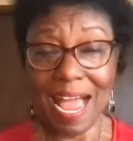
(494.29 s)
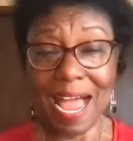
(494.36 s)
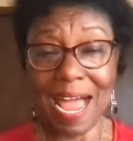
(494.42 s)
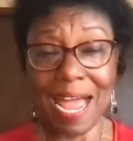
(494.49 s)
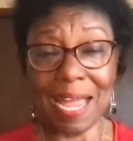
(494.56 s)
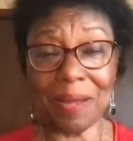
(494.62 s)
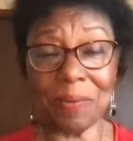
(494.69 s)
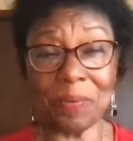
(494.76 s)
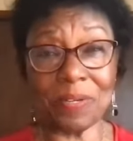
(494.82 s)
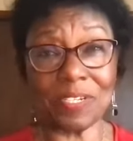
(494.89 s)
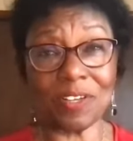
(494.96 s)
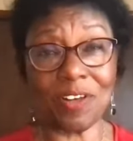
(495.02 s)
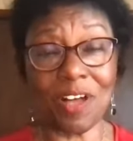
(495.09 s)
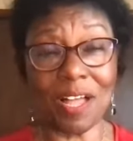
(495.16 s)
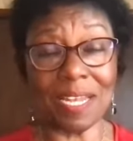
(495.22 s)
I would
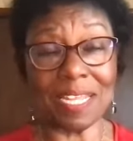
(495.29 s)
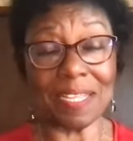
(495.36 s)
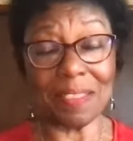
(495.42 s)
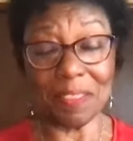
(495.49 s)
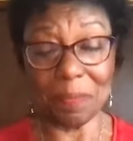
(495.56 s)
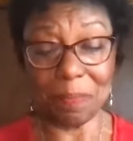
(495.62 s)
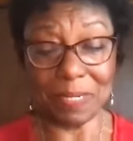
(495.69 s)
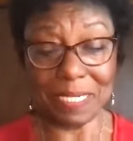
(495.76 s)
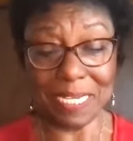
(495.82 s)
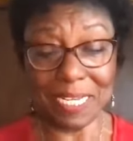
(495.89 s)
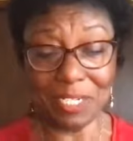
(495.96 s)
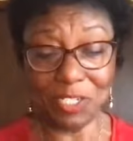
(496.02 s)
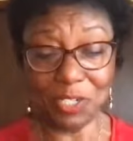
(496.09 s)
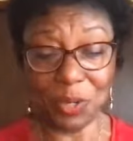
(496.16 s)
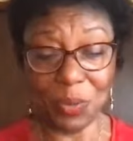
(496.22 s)
call it The
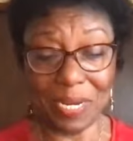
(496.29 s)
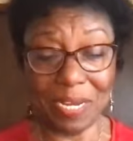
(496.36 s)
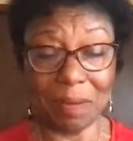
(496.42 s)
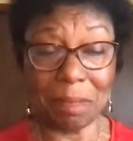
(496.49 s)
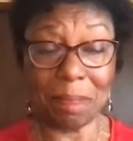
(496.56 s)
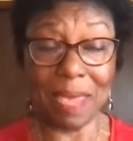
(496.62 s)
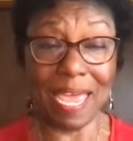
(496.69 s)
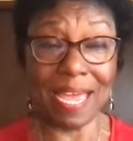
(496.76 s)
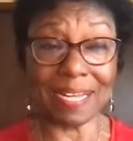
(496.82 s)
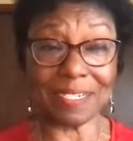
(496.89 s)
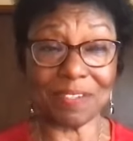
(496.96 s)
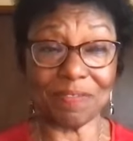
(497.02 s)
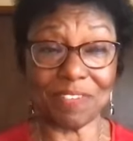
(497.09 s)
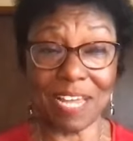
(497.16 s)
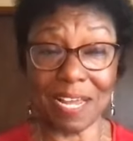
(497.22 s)
Potential Impact
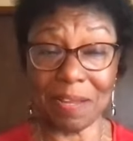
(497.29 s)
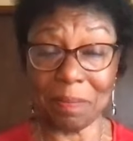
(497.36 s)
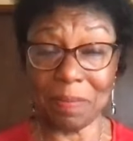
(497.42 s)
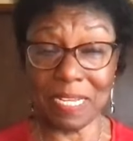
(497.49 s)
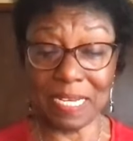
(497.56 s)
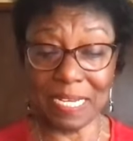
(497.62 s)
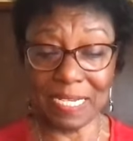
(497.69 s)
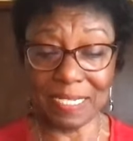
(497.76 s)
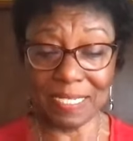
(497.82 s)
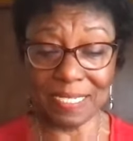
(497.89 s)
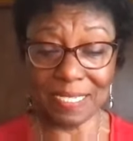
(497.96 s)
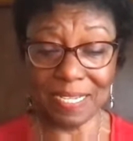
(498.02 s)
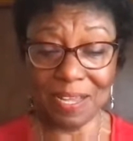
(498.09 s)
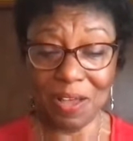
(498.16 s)
of Diabetes